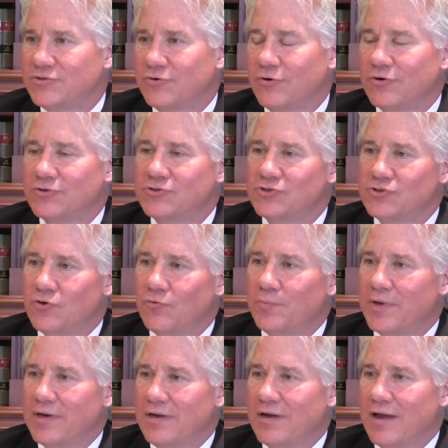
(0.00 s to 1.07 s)
There are so
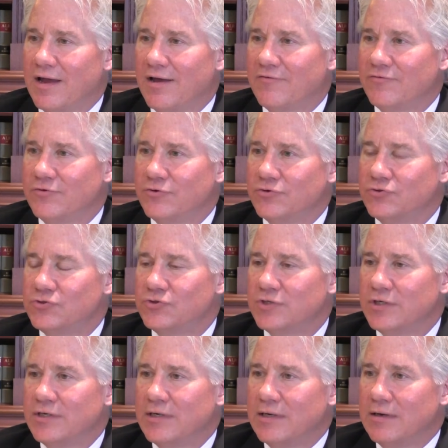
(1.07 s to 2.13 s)
many avenues
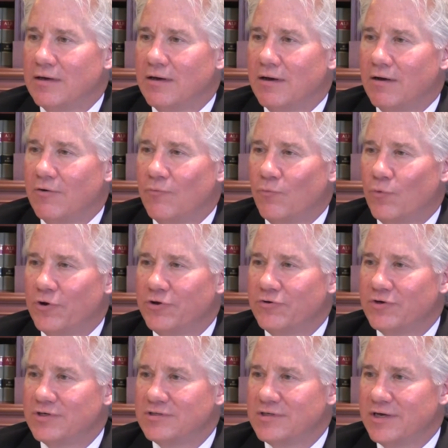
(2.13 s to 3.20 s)
where you
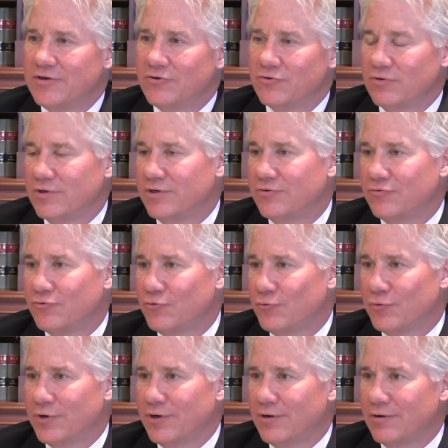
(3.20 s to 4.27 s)
can take your legal
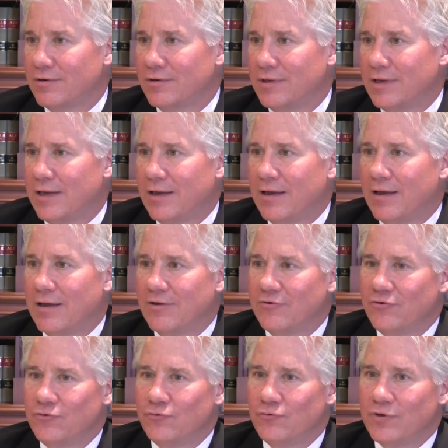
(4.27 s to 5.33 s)
career and
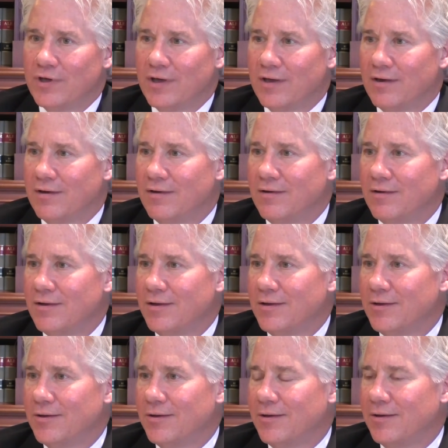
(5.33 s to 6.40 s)
you can
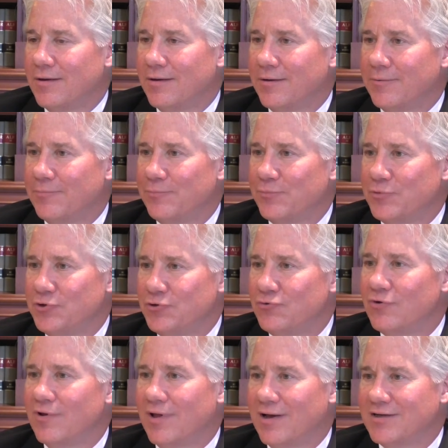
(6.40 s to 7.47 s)

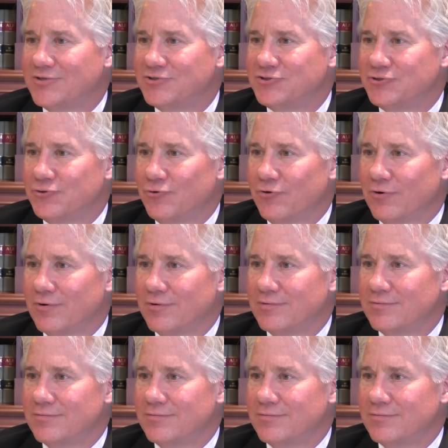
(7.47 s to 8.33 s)
utilize your